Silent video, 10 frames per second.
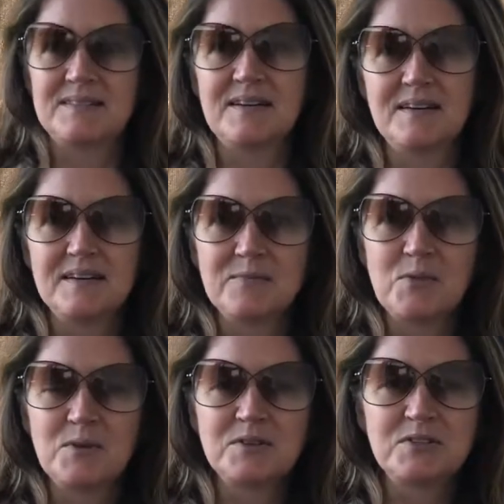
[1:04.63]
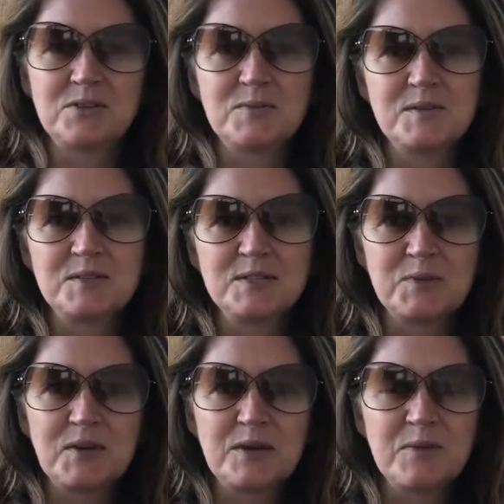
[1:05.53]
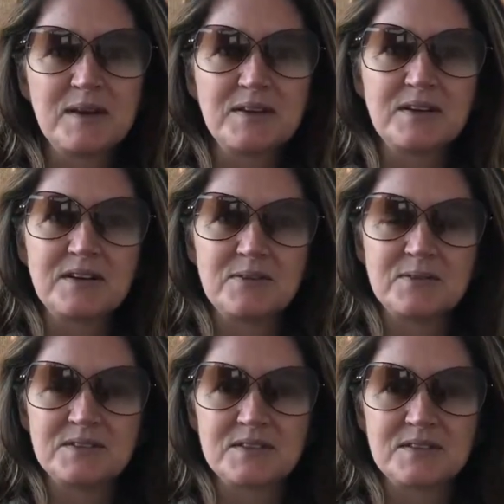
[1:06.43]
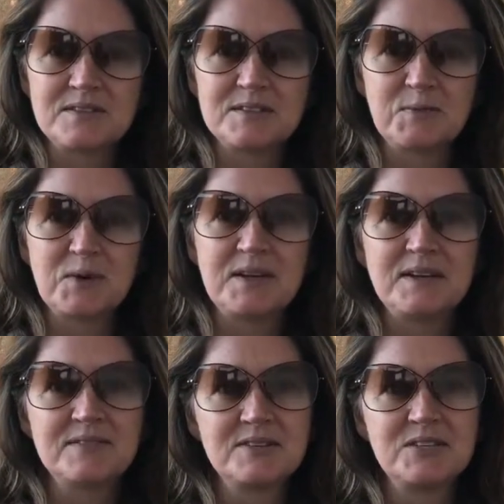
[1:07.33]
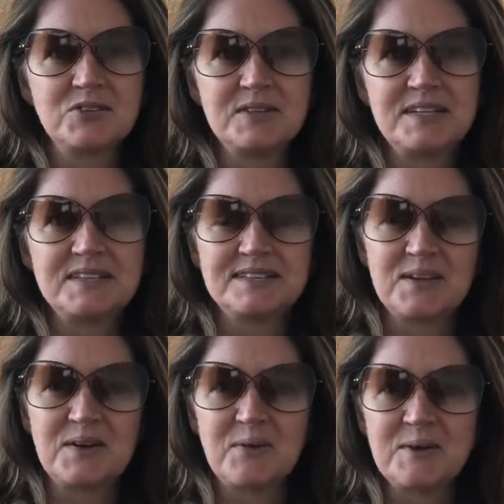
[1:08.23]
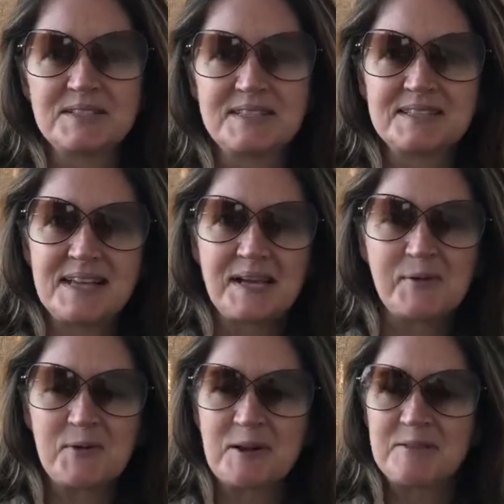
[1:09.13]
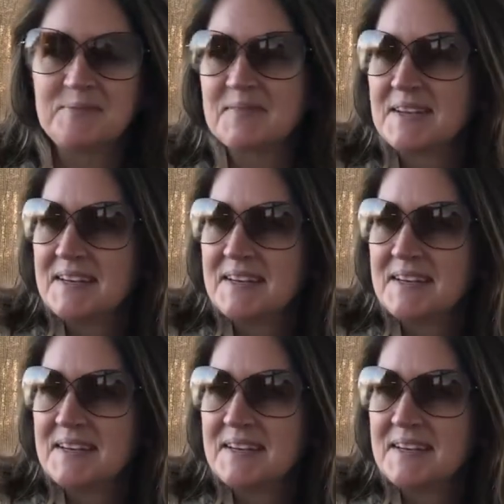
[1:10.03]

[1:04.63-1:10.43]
uh, more in tune with the spring weather. And it was a spring retreat, so I went to the second one,